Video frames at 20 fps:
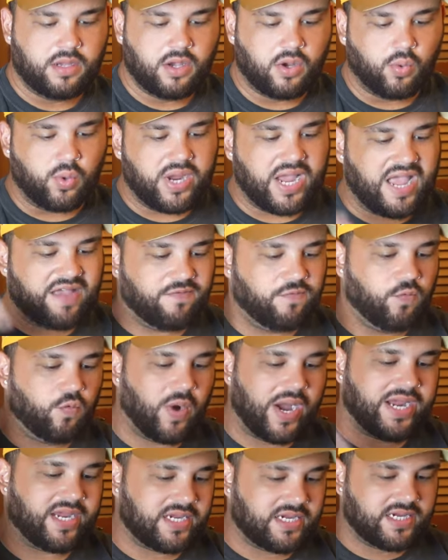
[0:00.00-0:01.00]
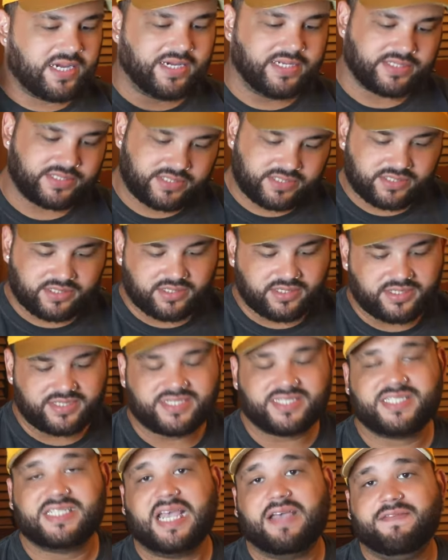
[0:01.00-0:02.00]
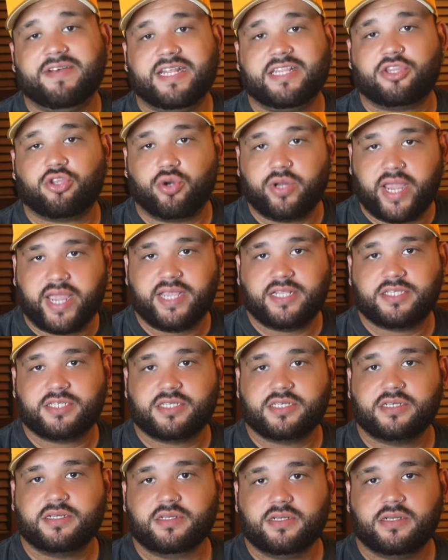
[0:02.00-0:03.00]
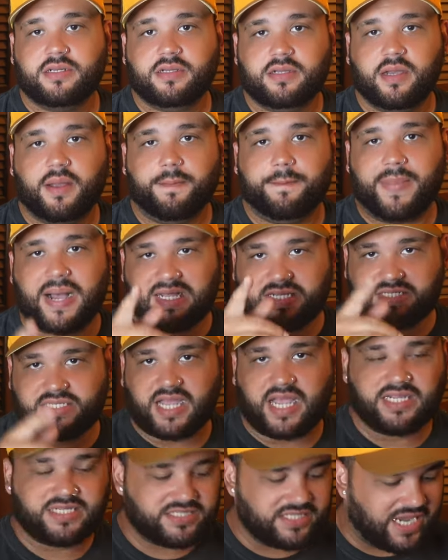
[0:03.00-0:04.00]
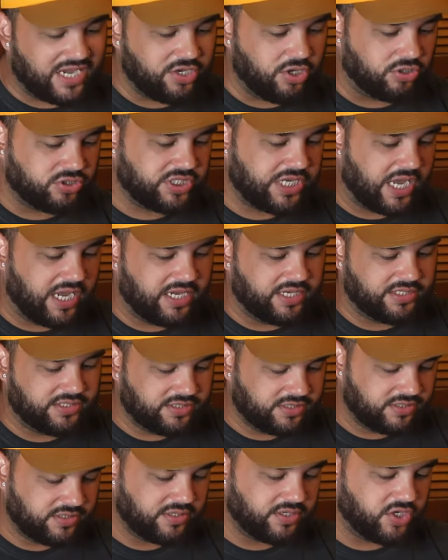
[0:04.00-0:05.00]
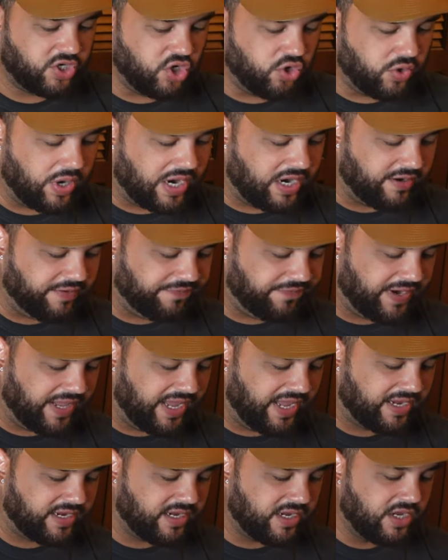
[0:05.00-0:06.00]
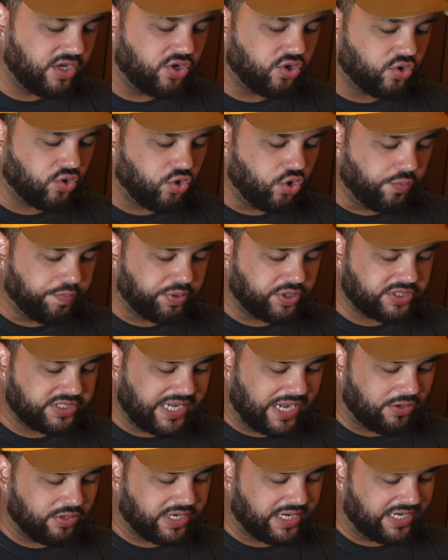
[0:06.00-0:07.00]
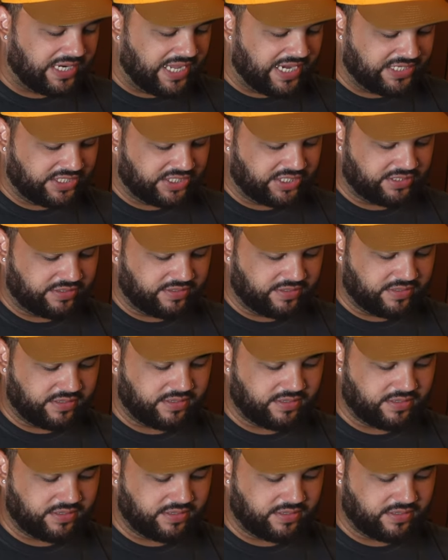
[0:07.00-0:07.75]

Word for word: We have white guts, 7 and 3 eighths. My size, not your size. New Era flag, Cooperstown collection.